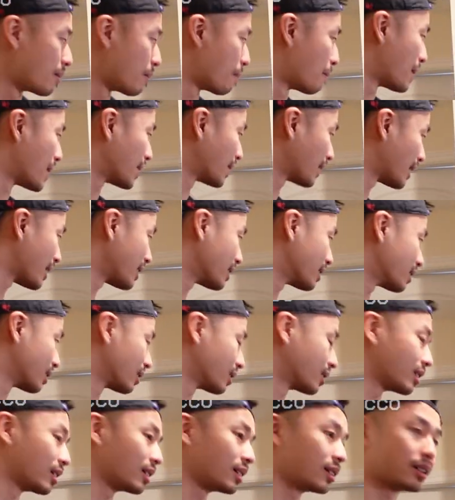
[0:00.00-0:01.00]
my lighting.
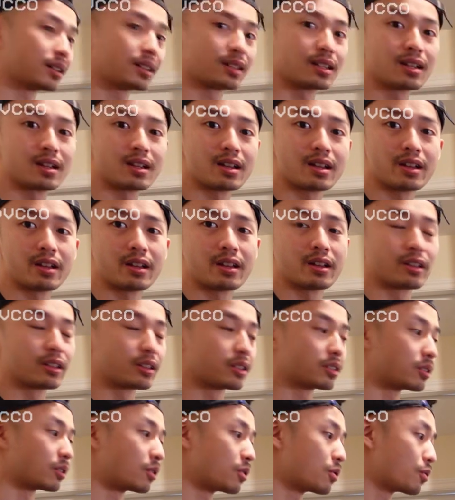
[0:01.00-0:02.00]

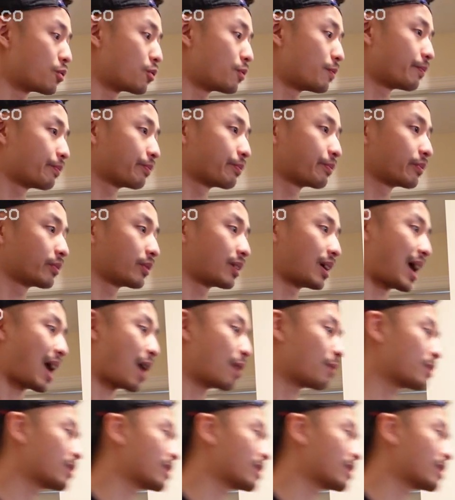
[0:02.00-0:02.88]
So how I'm